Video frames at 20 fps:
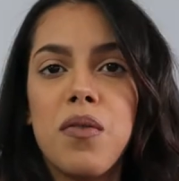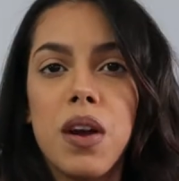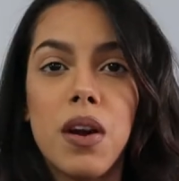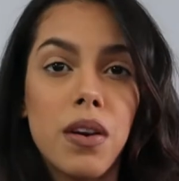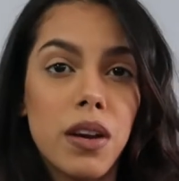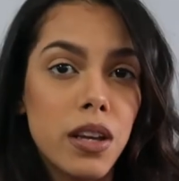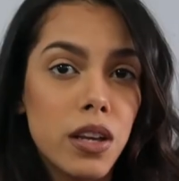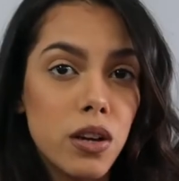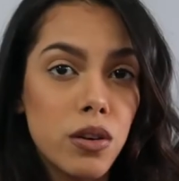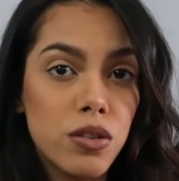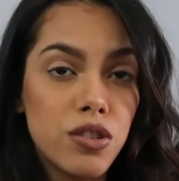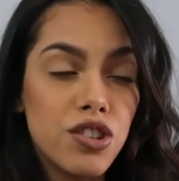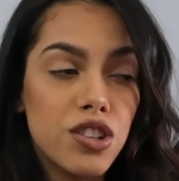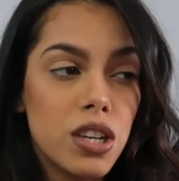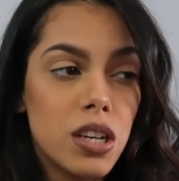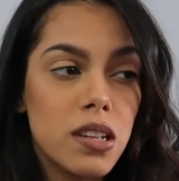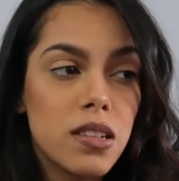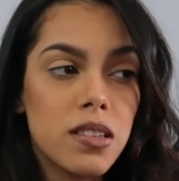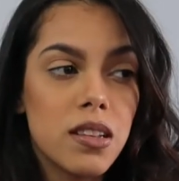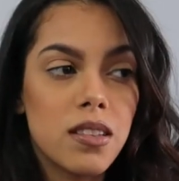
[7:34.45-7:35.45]
very cute
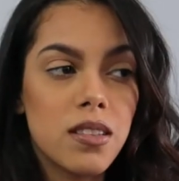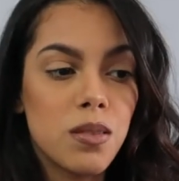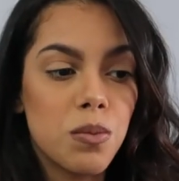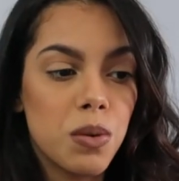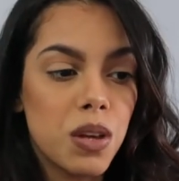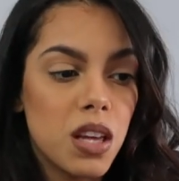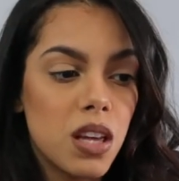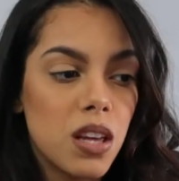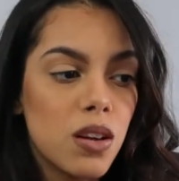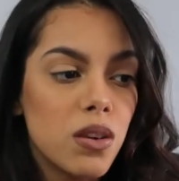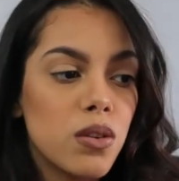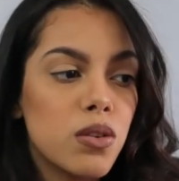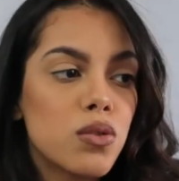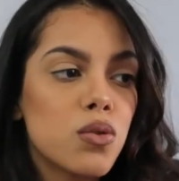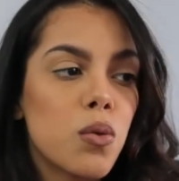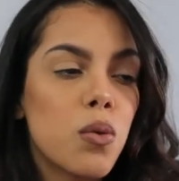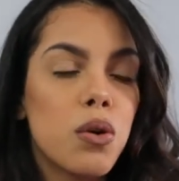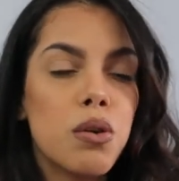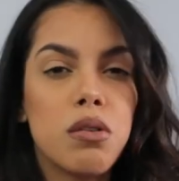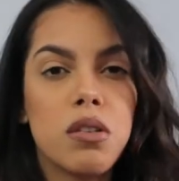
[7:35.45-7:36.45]
jeans and some heels,
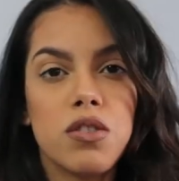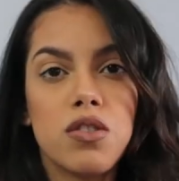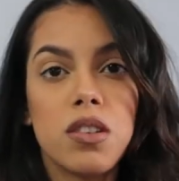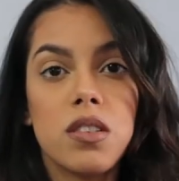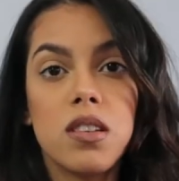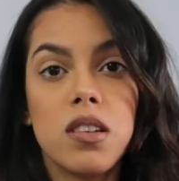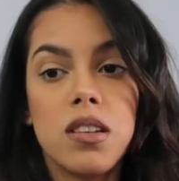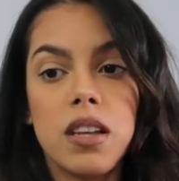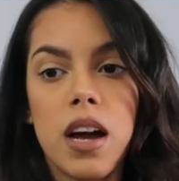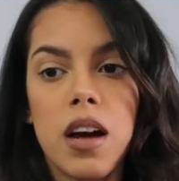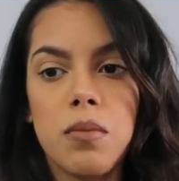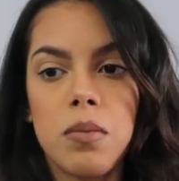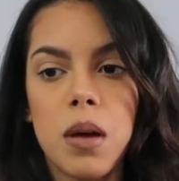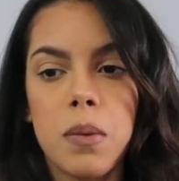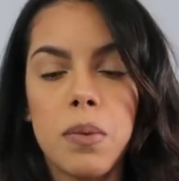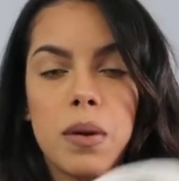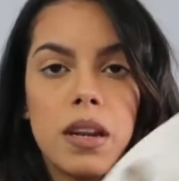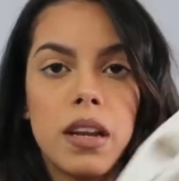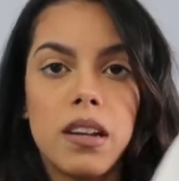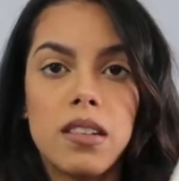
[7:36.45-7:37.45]
or you could dress it down by
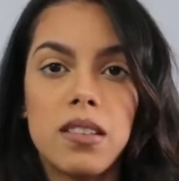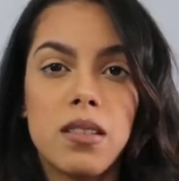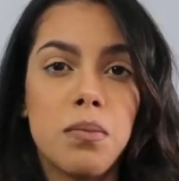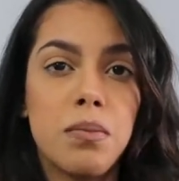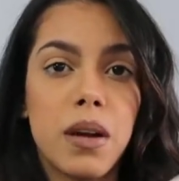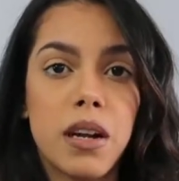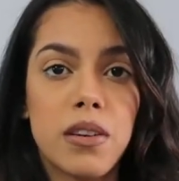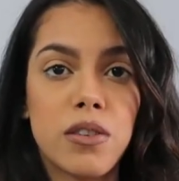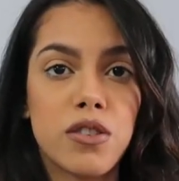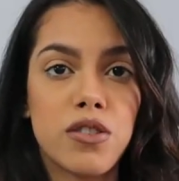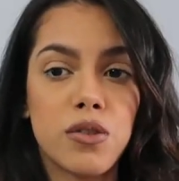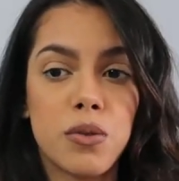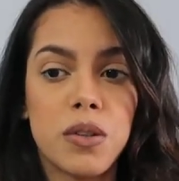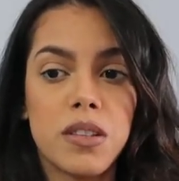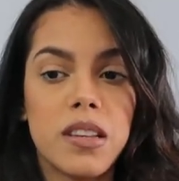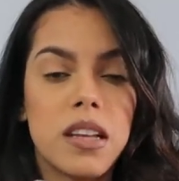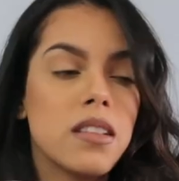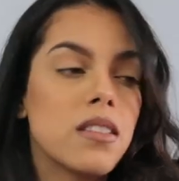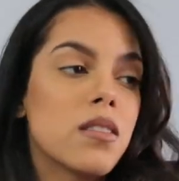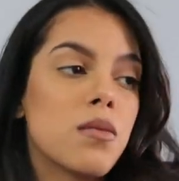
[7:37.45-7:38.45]
putting on some biker
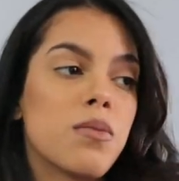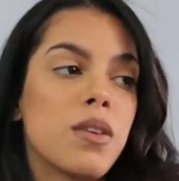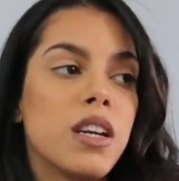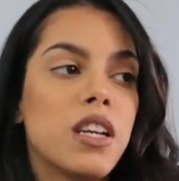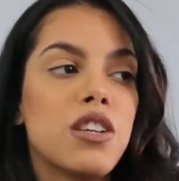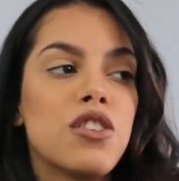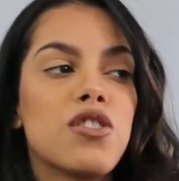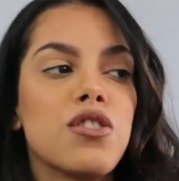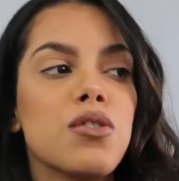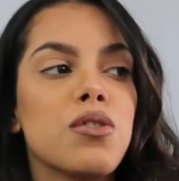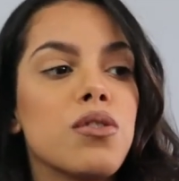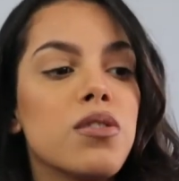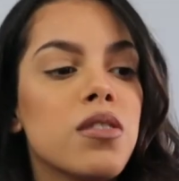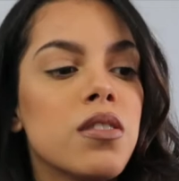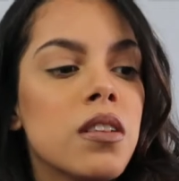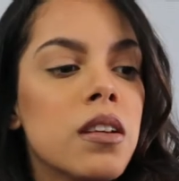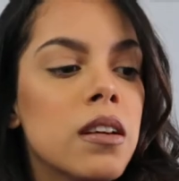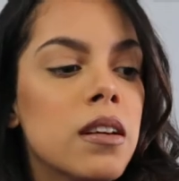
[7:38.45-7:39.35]
shorts and some running shoes.